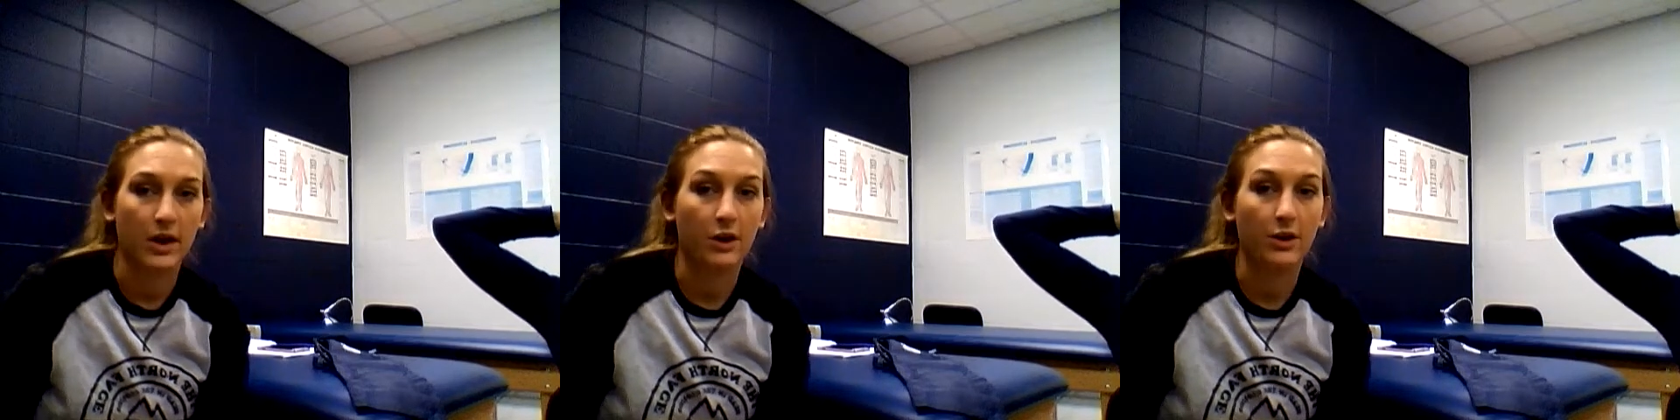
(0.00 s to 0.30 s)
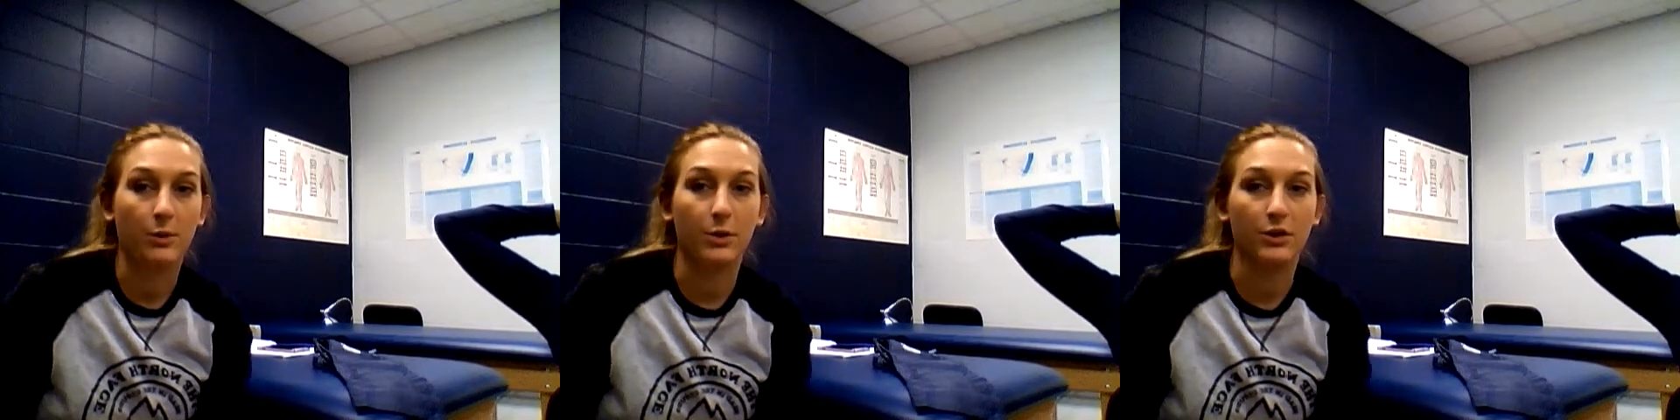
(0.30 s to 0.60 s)

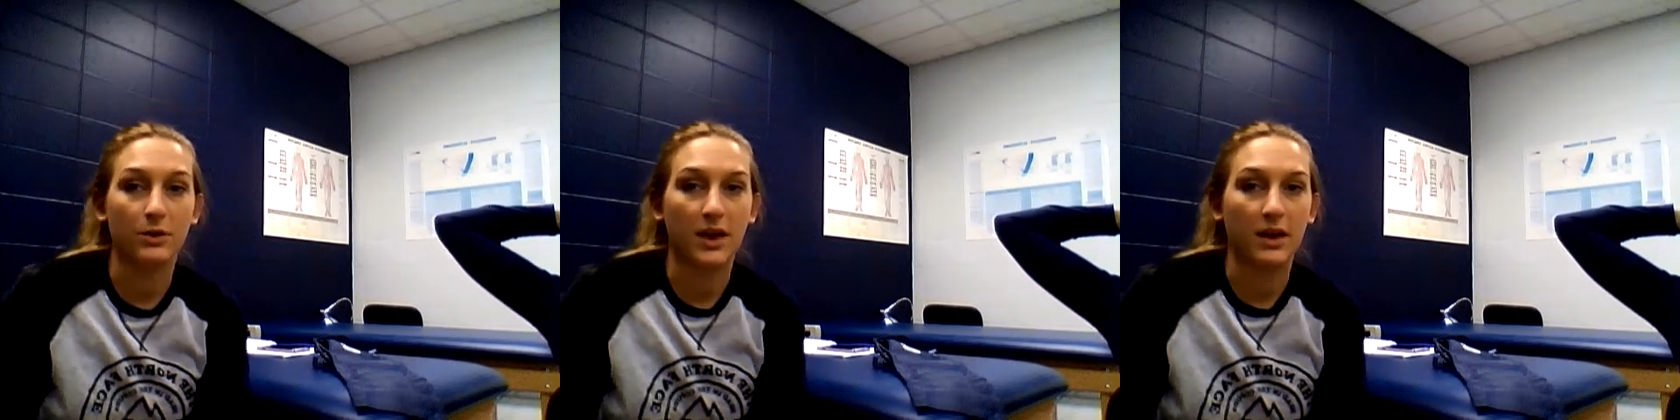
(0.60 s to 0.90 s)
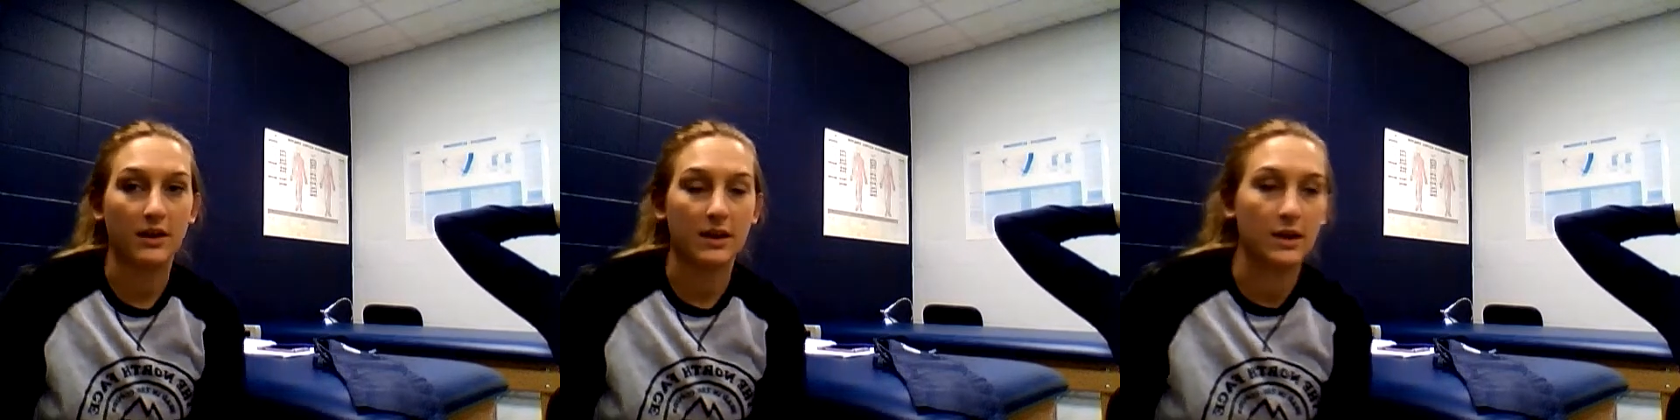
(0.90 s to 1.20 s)
area where you
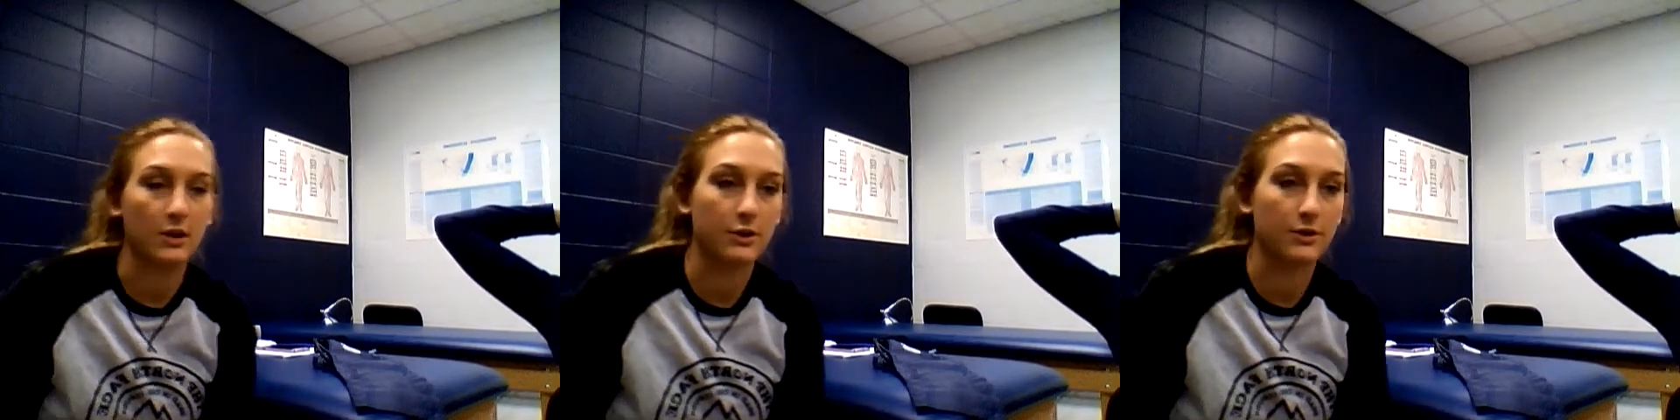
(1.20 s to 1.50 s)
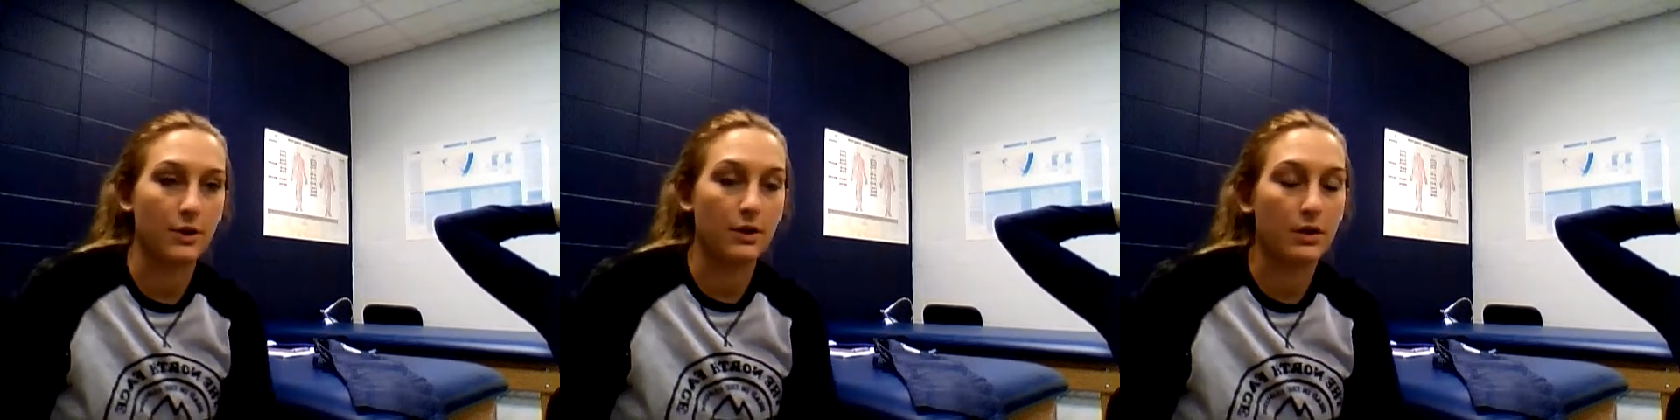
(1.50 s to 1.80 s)
can't
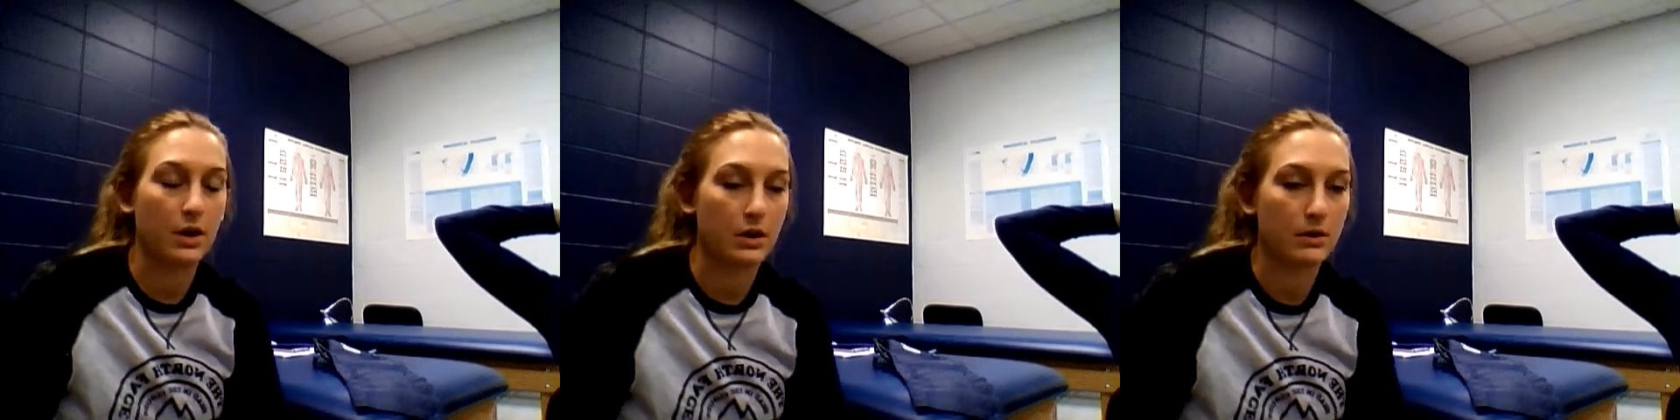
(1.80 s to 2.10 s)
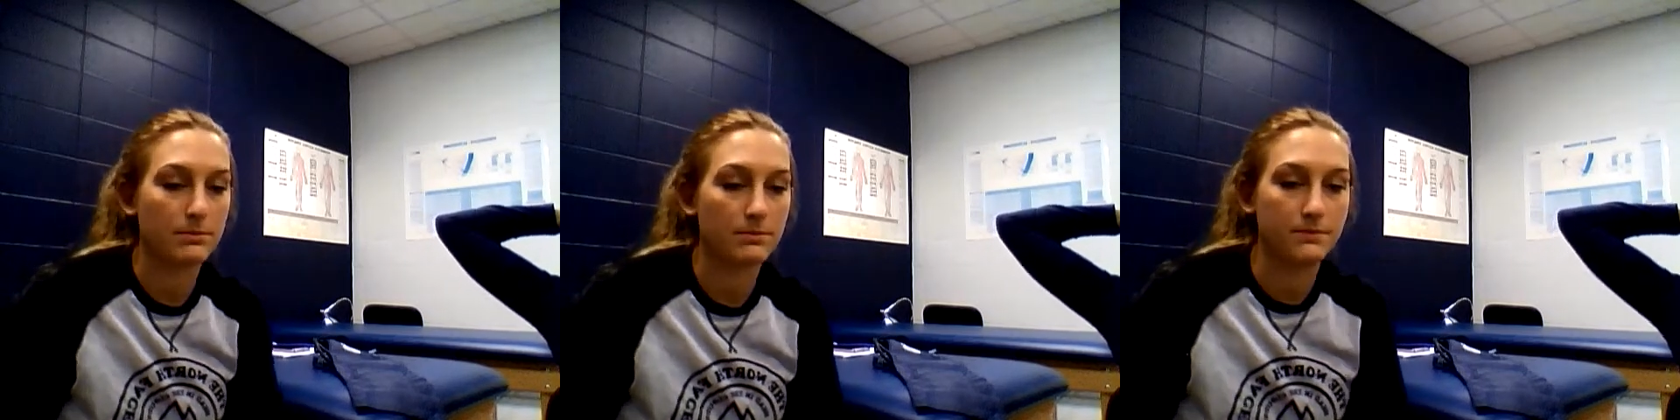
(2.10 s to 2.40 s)
hear
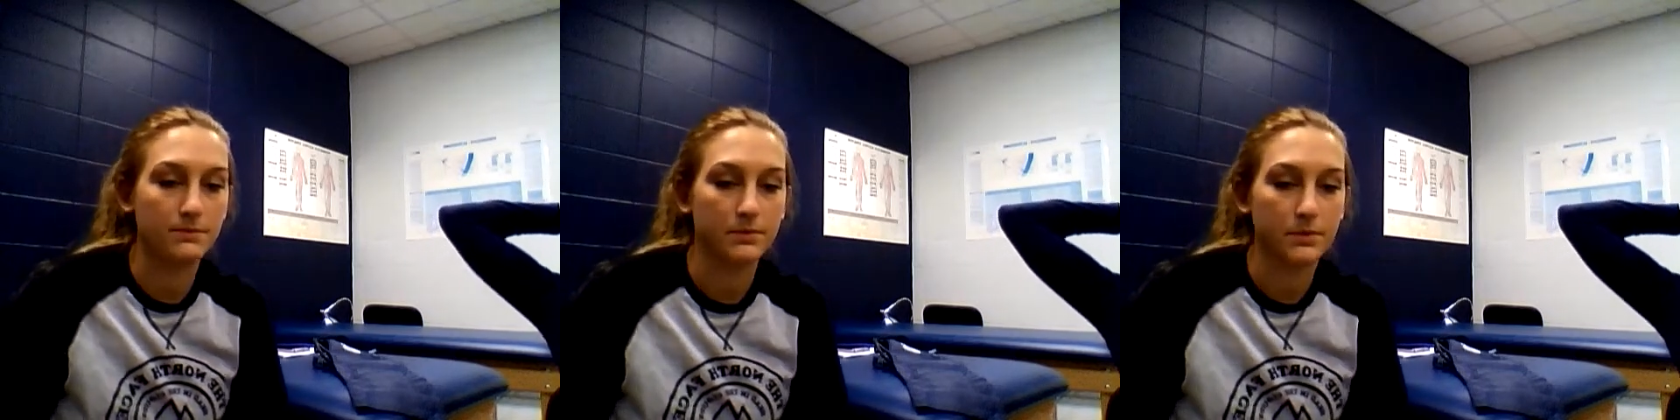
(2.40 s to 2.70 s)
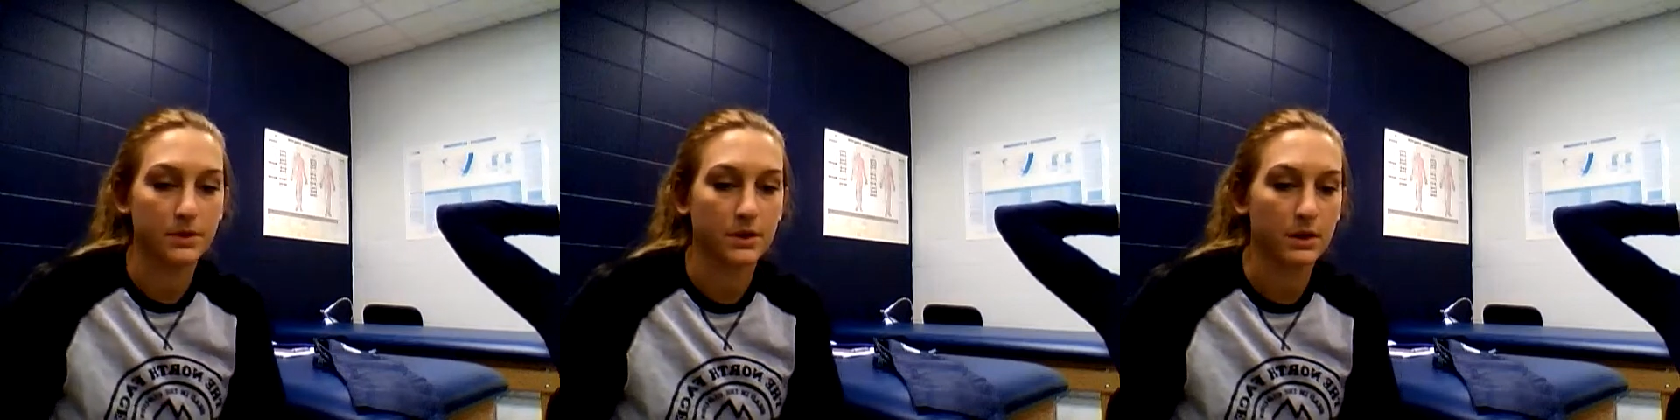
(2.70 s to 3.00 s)

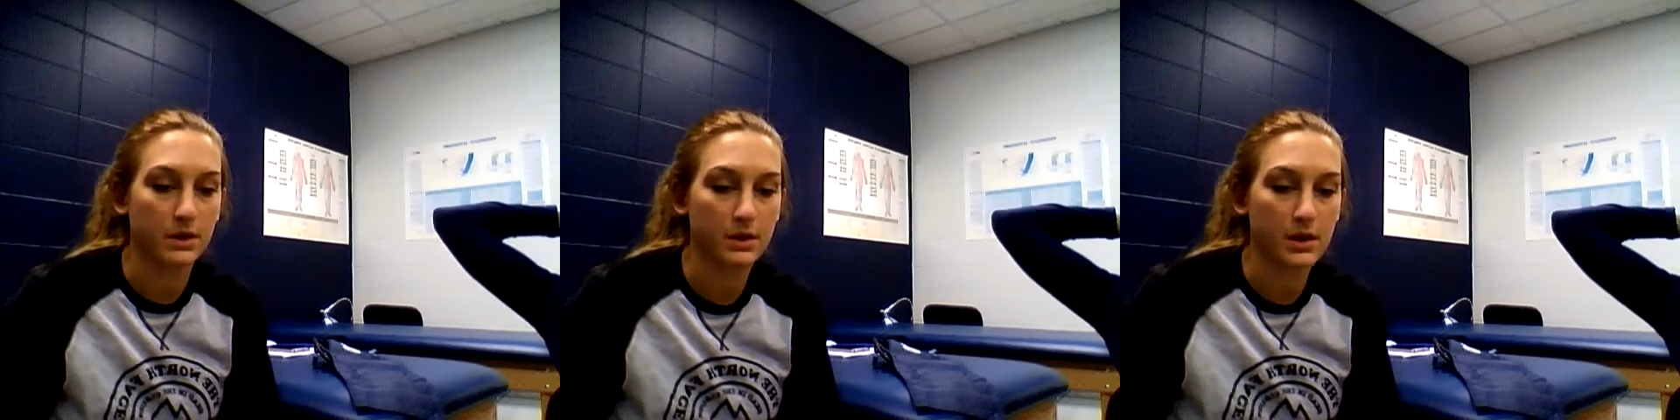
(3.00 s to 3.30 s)
the